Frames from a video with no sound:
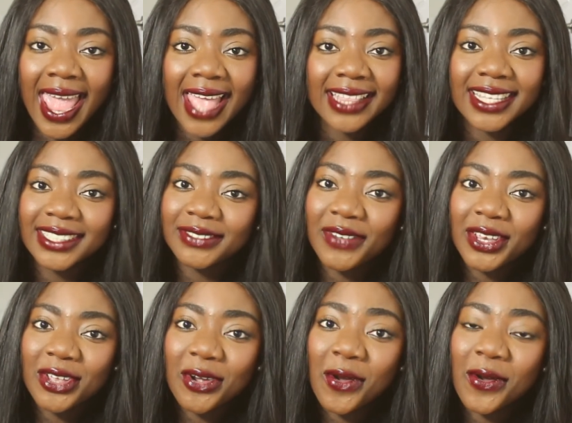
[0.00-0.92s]
this
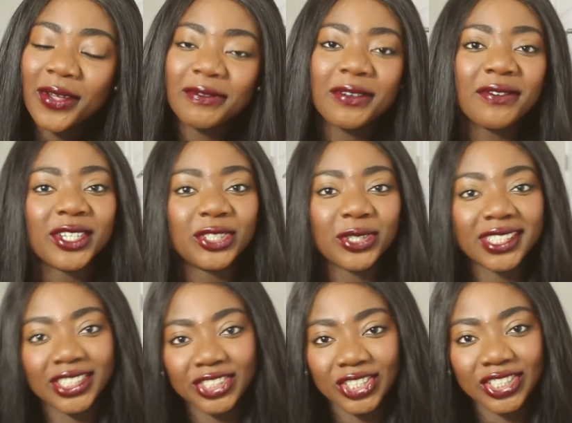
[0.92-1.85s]
video if you've
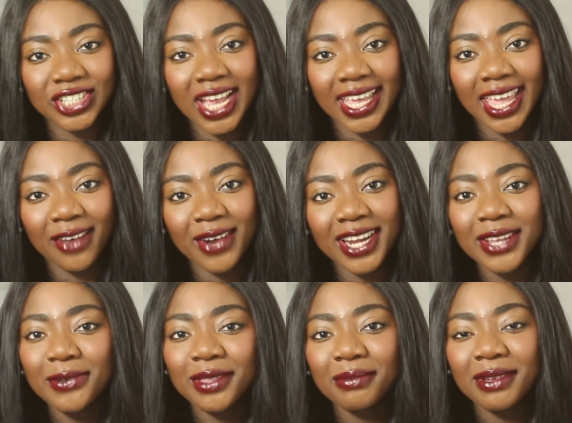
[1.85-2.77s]
enjoyed this chit chat get
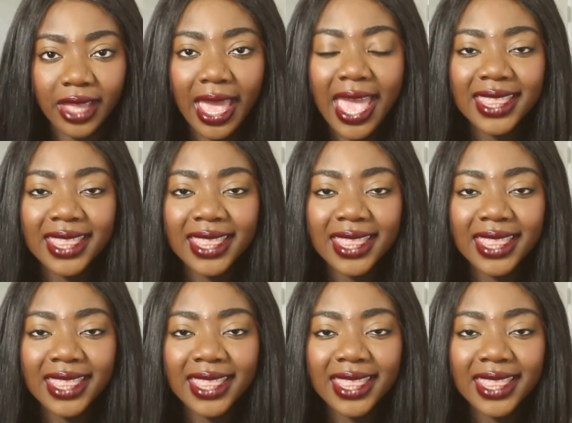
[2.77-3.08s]
ready with me.